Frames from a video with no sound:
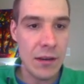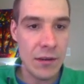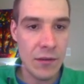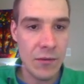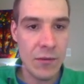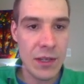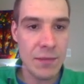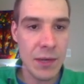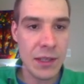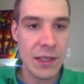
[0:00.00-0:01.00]
which
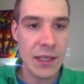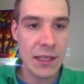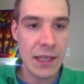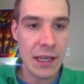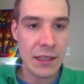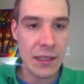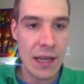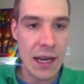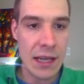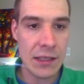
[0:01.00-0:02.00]
marks this as an
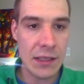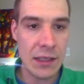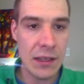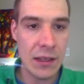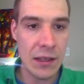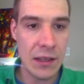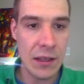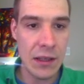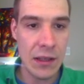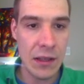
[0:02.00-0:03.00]
acid,
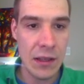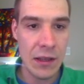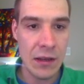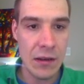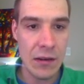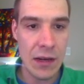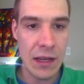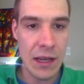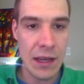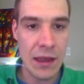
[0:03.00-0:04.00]

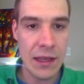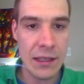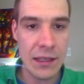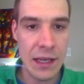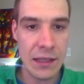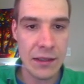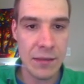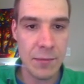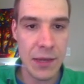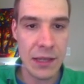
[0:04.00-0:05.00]
right, and this as the
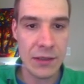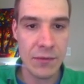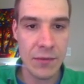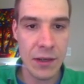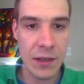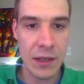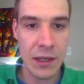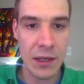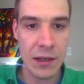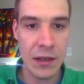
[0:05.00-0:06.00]
base. Water
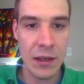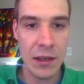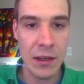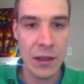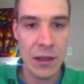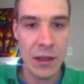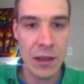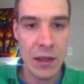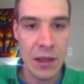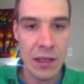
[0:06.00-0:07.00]
here
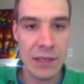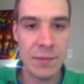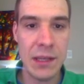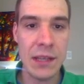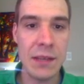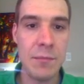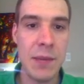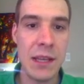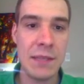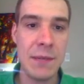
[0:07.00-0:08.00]
is being the
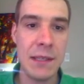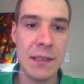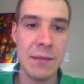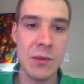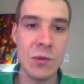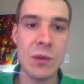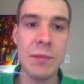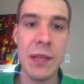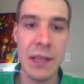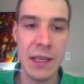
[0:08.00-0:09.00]
base because it's
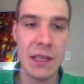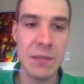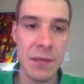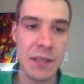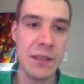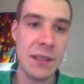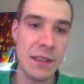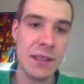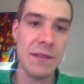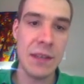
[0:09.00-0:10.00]
absorbing the H plus. This
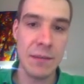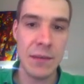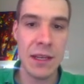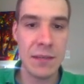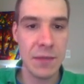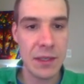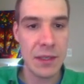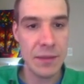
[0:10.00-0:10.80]
is giving up the H plus.